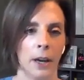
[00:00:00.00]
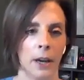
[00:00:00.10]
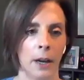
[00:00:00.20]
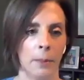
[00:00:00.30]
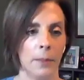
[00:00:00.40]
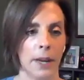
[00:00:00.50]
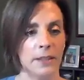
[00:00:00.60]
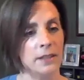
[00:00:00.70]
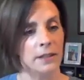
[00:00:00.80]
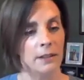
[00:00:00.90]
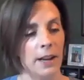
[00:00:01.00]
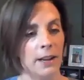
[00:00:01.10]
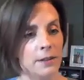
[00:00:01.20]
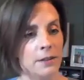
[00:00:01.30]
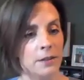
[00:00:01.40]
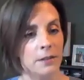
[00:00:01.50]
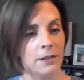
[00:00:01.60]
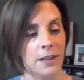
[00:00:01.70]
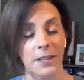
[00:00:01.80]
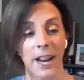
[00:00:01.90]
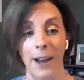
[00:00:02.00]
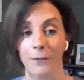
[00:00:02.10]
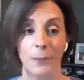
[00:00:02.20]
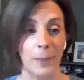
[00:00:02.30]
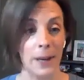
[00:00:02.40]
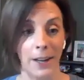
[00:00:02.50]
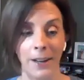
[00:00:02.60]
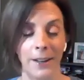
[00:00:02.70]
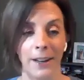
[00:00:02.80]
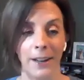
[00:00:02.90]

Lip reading: doesn't have to be